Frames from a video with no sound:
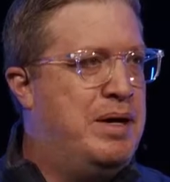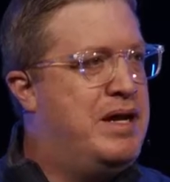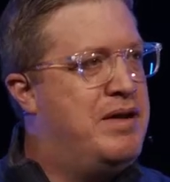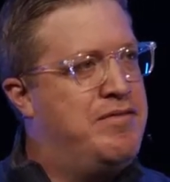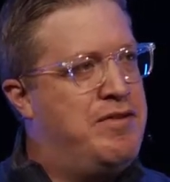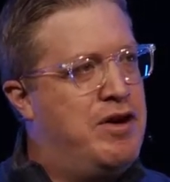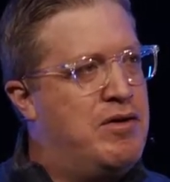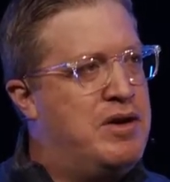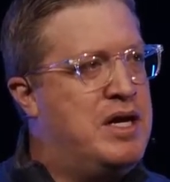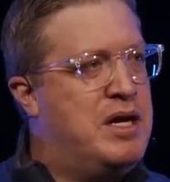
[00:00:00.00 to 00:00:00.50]
but
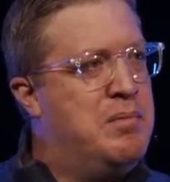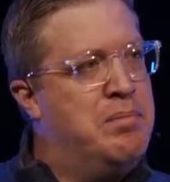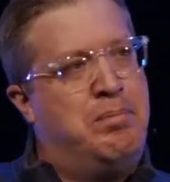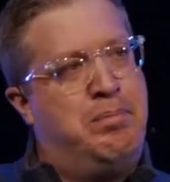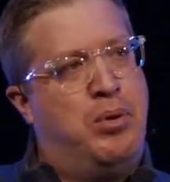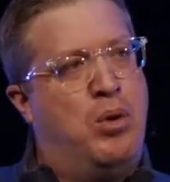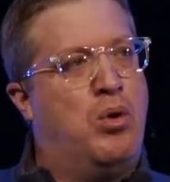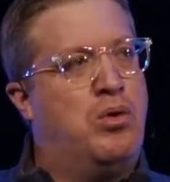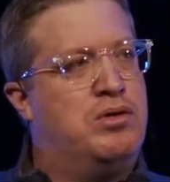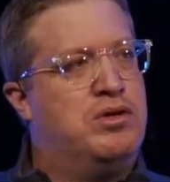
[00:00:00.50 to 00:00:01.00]
very
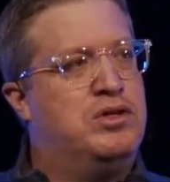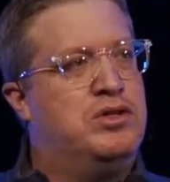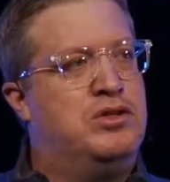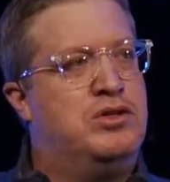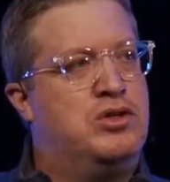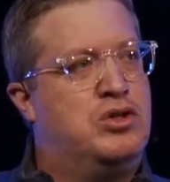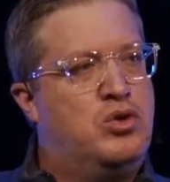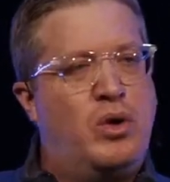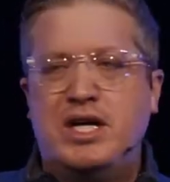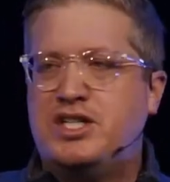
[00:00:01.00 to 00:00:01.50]

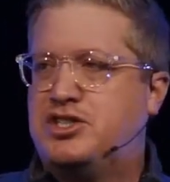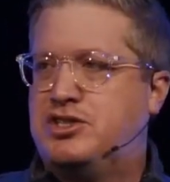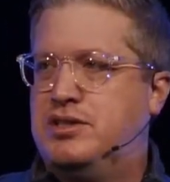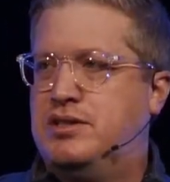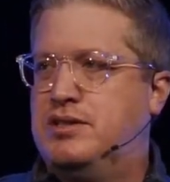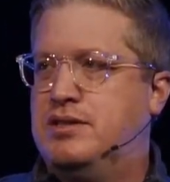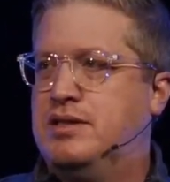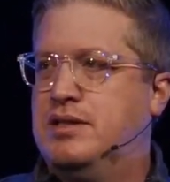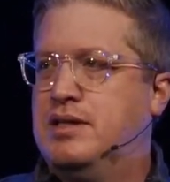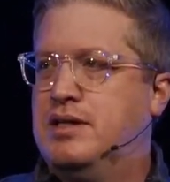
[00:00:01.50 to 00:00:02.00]
important
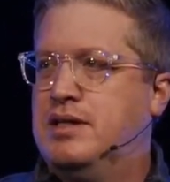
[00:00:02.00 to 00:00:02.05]
question.